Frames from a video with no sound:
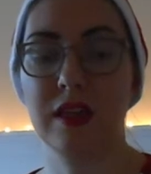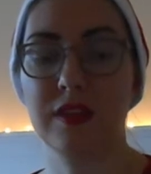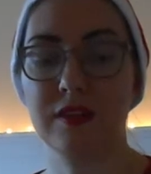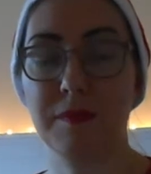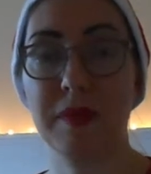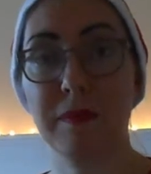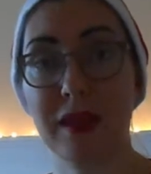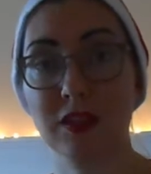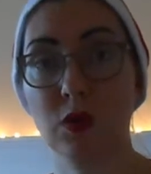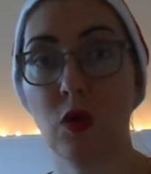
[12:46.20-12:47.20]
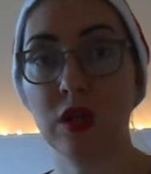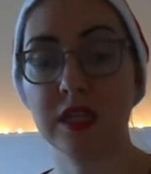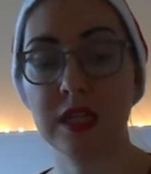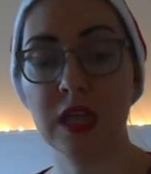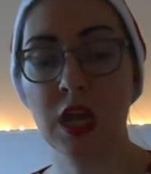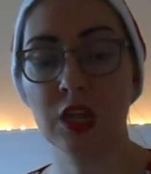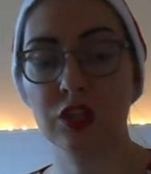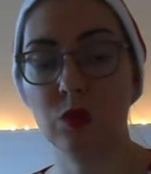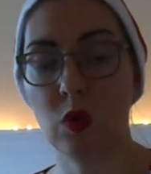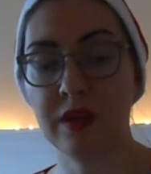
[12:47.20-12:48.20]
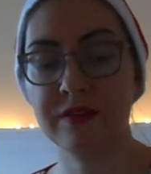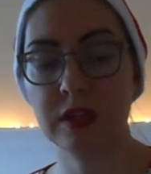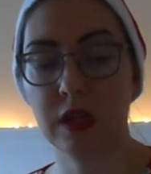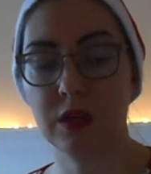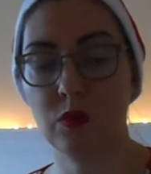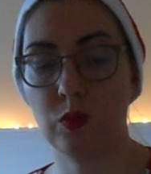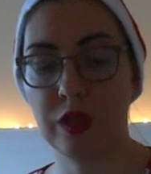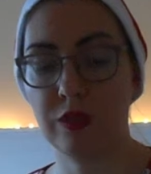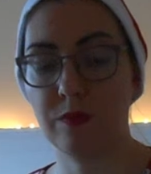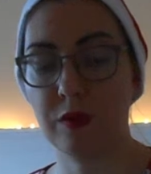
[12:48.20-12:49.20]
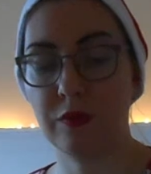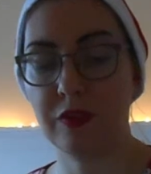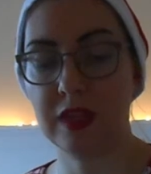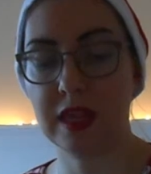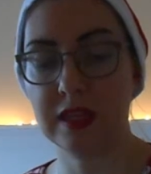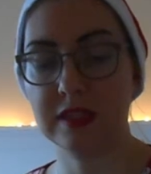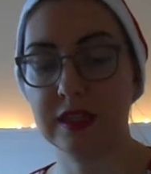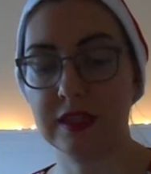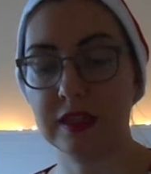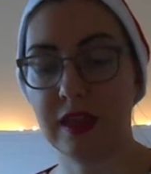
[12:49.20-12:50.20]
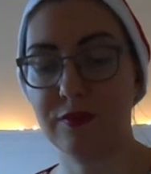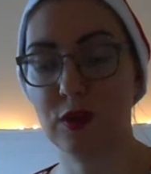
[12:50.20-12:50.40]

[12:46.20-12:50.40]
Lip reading: that's a bit better quality. So what I've done with both the kids is I've